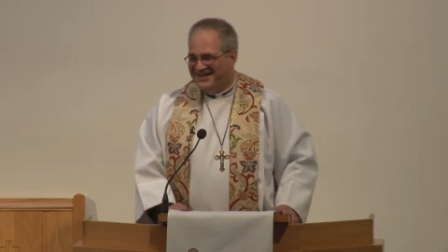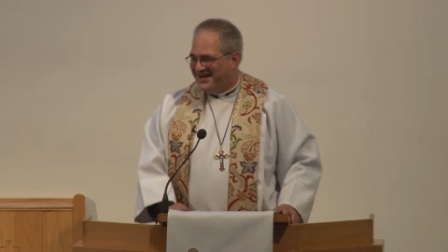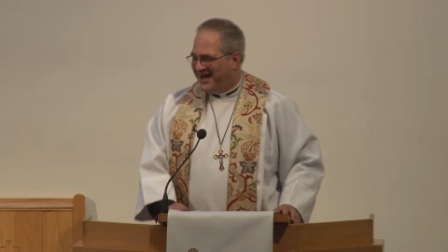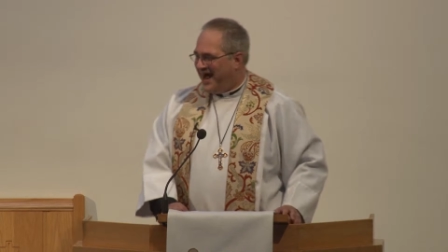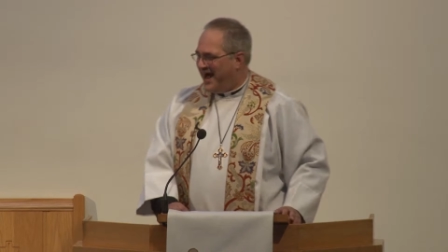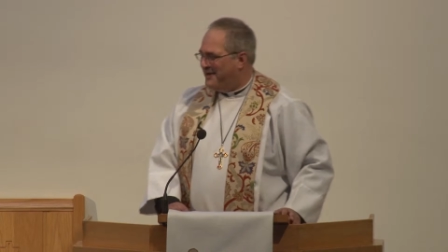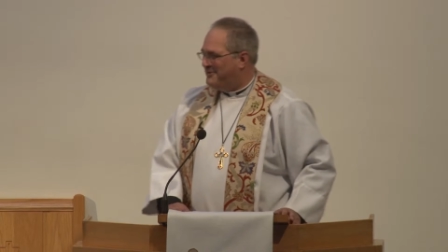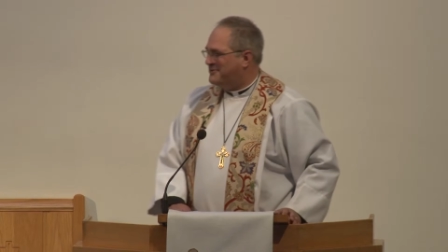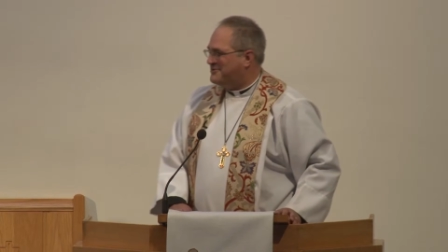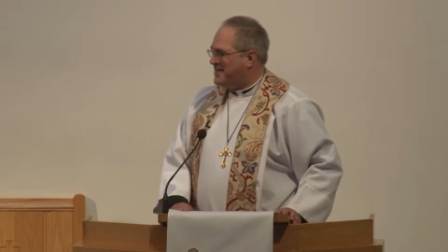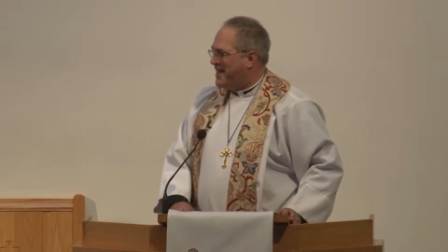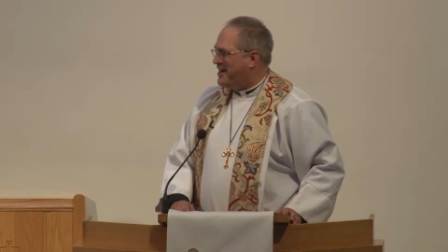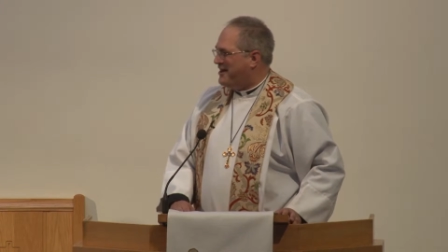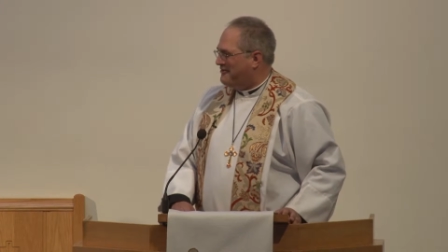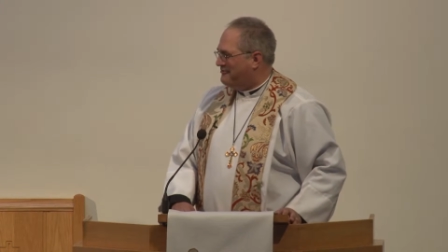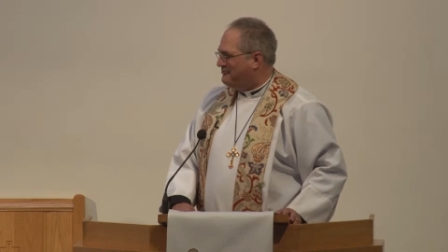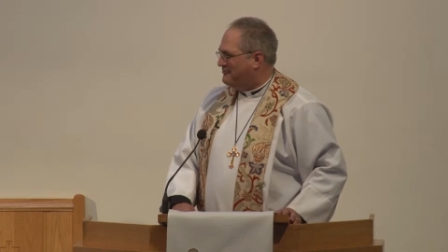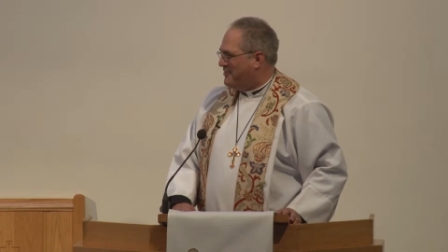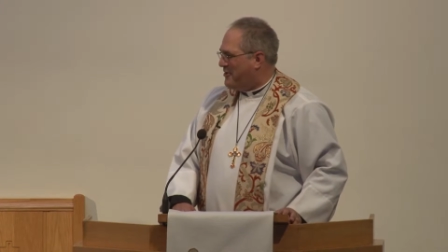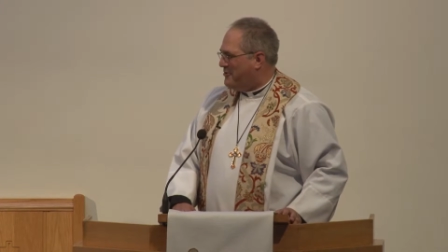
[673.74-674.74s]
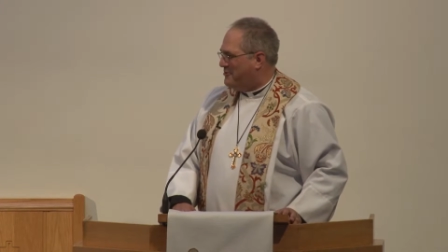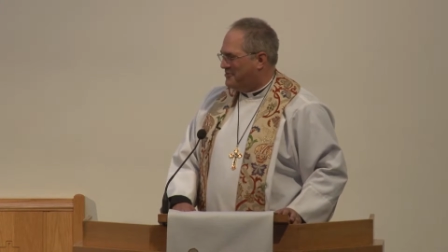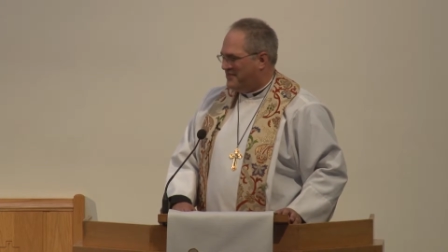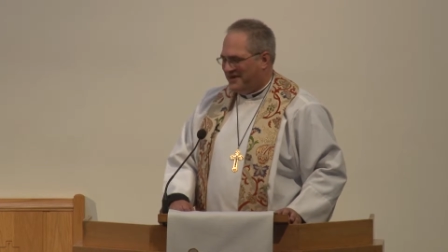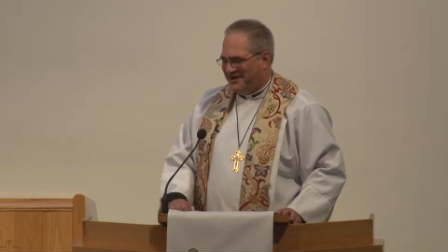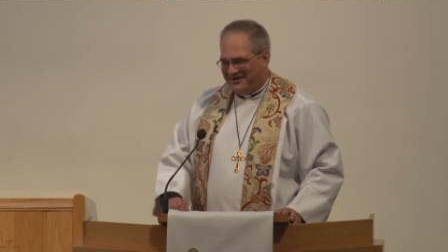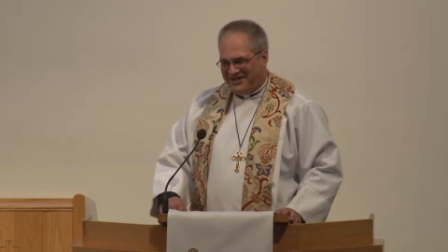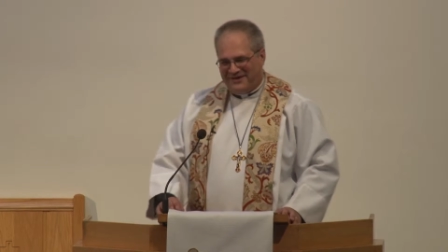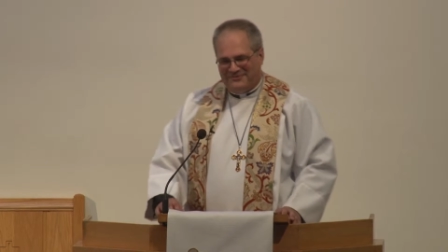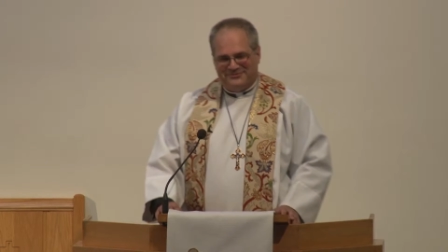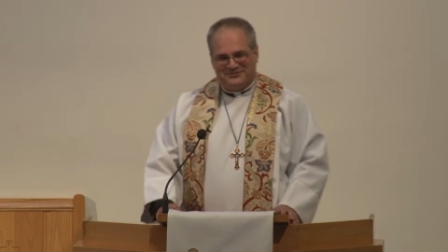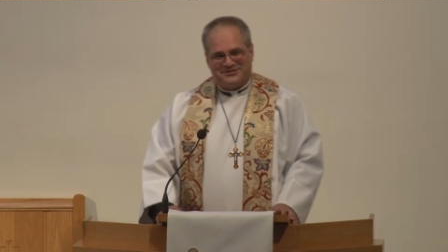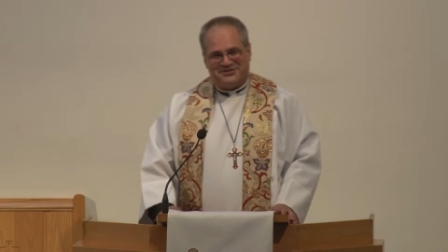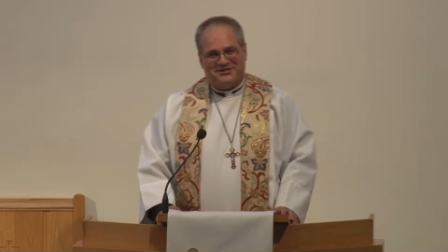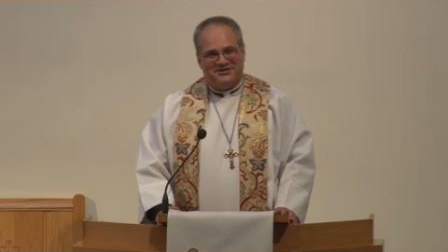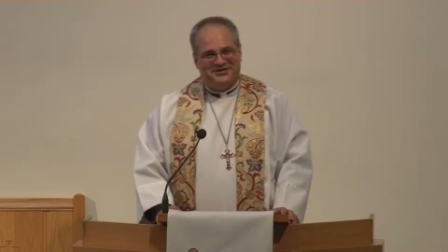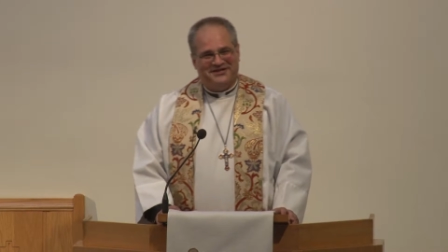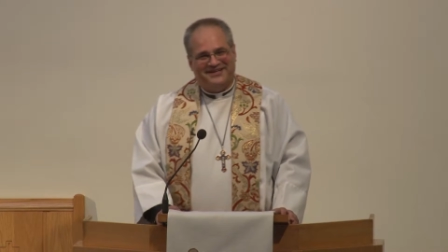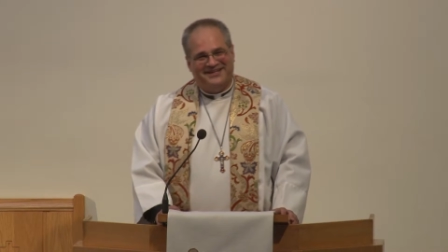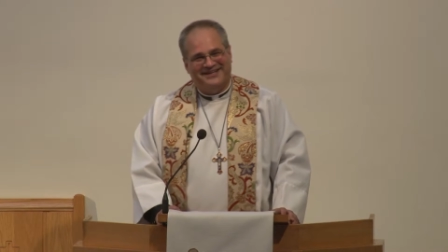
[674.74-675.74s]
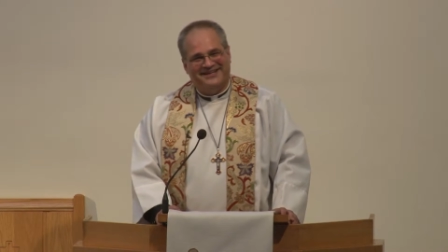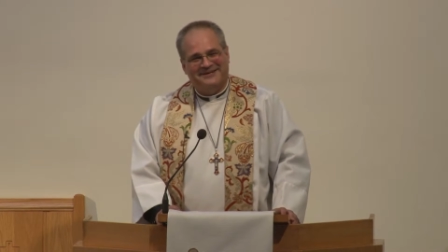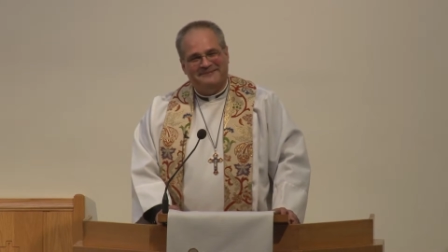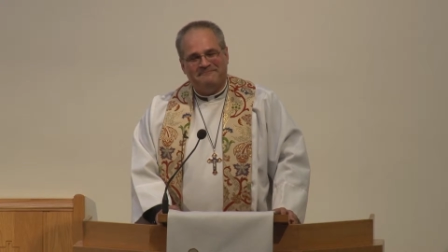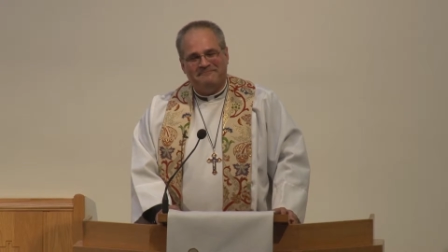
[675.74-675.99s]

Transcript: I was on a flow there. That was good.